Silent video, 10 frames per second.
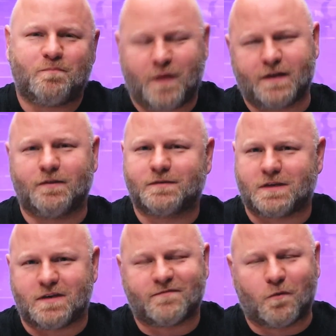
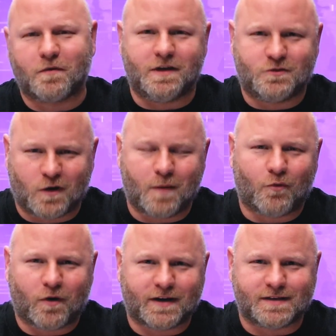penalty for the
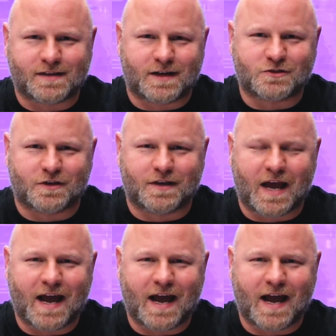Trump Organization